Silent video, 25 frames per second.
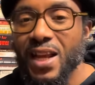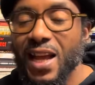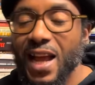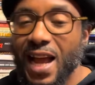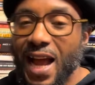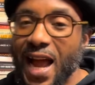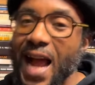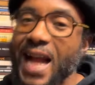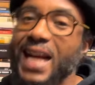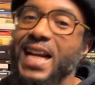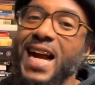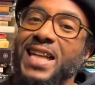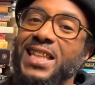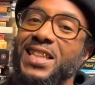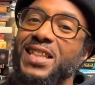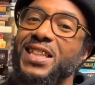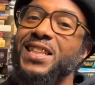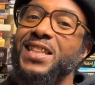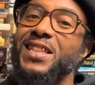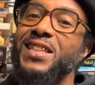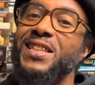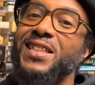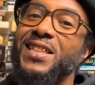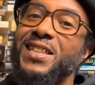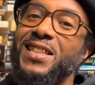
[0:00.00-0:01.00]
I got
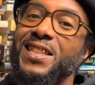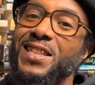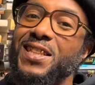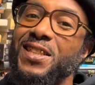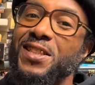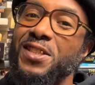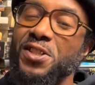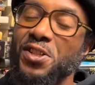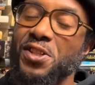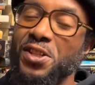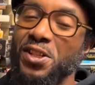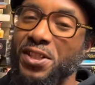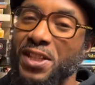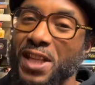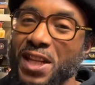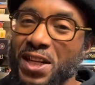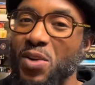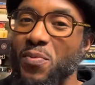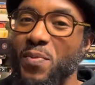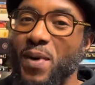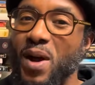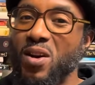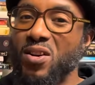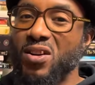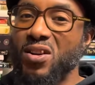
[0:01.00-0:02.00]
to think
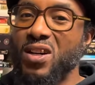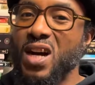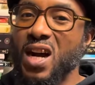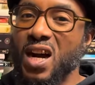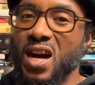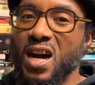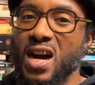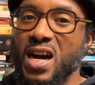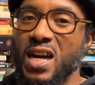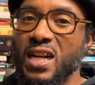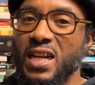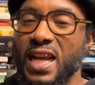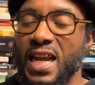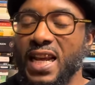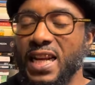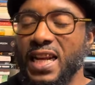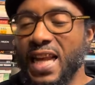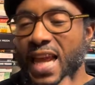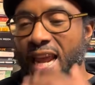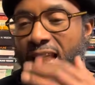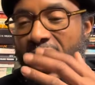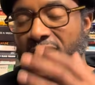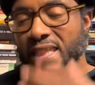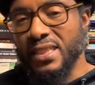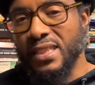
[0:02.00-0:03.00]
about God and
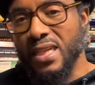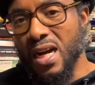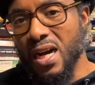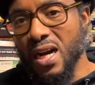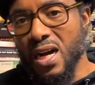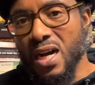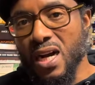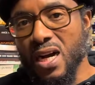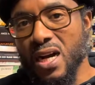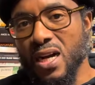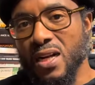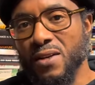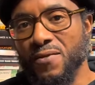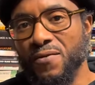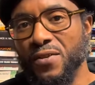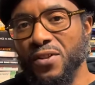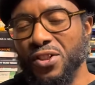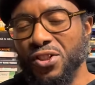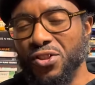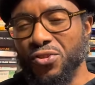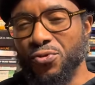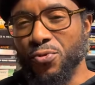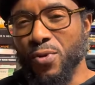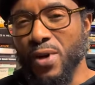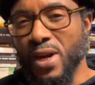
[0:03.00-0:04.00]
ask God for
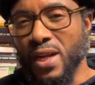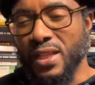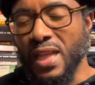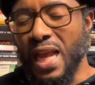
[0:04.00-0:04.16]
strength.